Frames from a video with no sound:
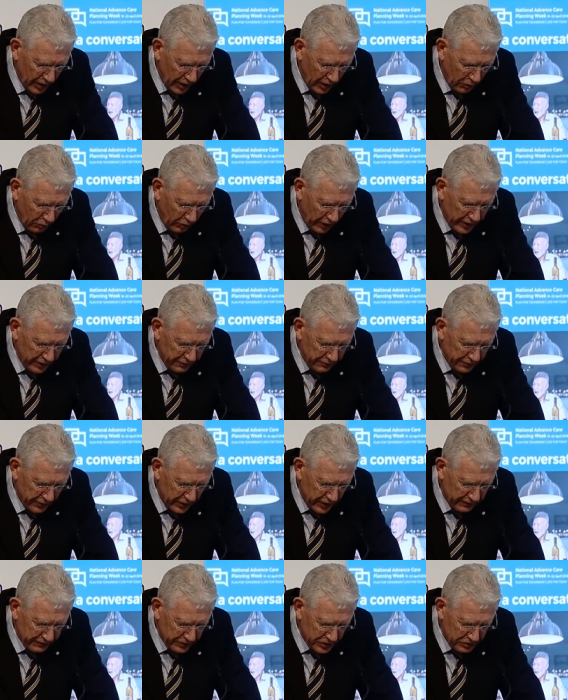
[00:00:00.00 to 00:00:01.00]
One in
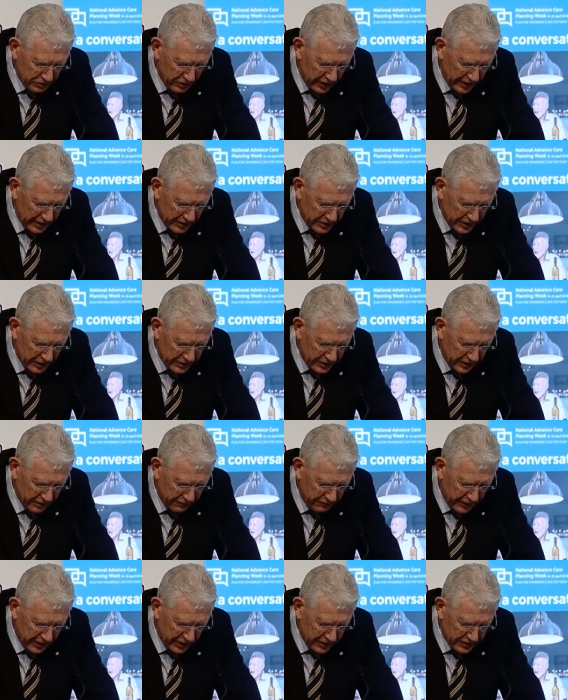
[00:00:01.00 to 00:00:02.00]
five Australians has an
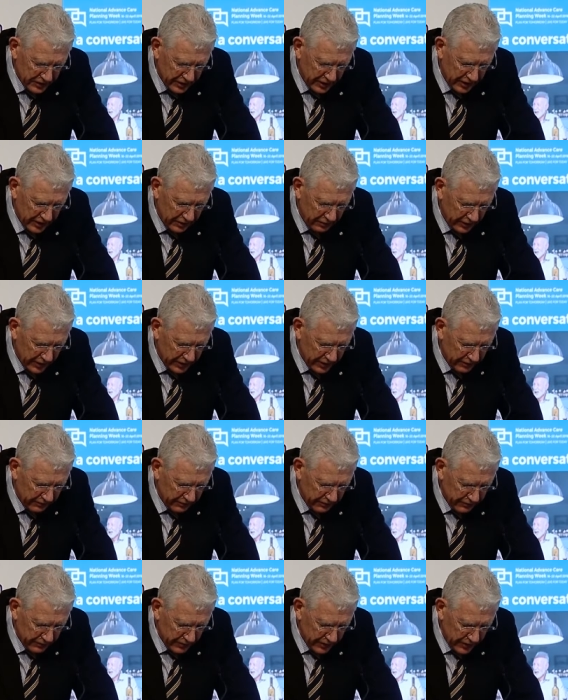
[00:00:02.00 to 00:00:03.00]
advanced care directive.
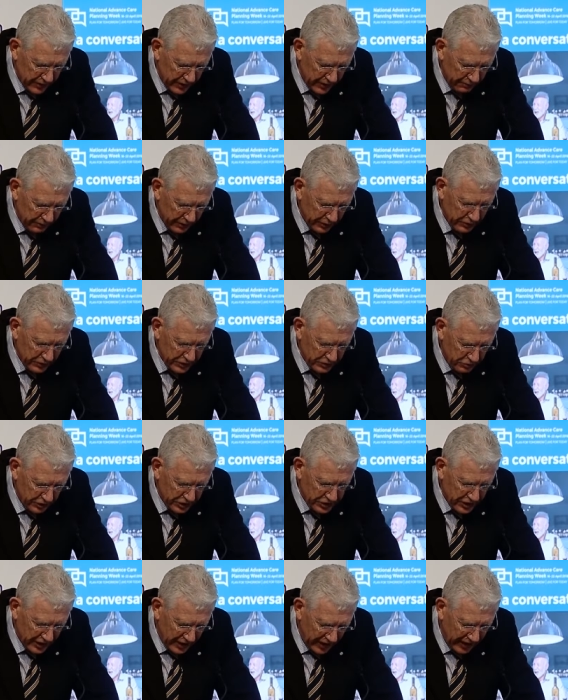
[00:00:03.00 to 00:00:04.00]
Because
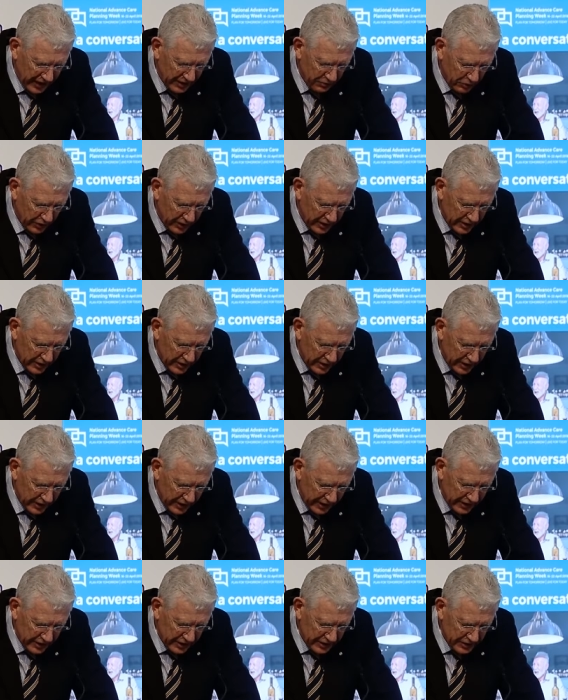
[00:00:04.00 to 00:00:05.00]
Richard had one,
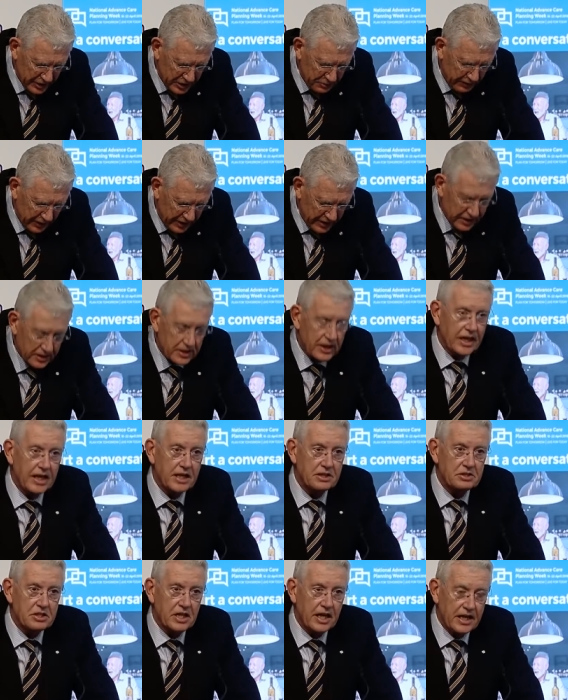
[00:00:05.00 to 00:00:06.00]
he didn't spend his
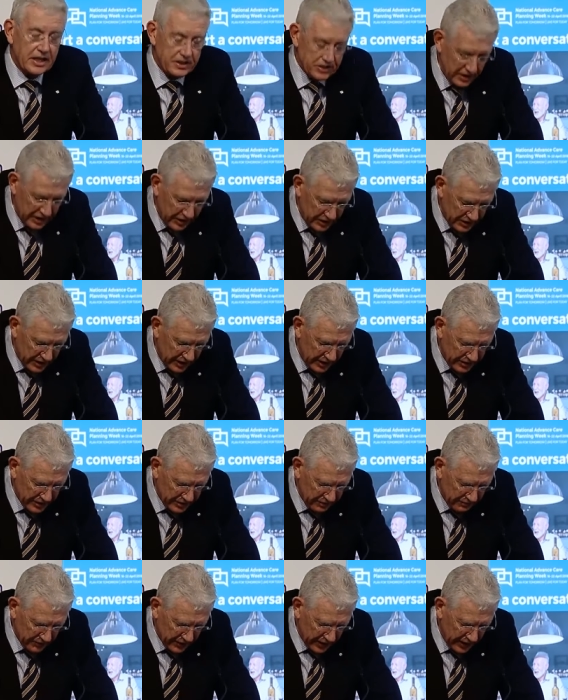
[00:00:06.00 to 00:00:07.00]
last days in
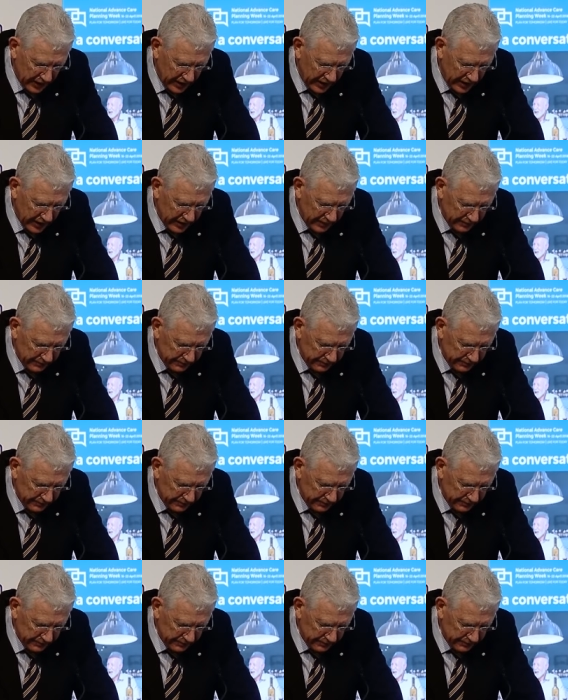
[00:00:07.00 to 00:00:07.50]
intensive care,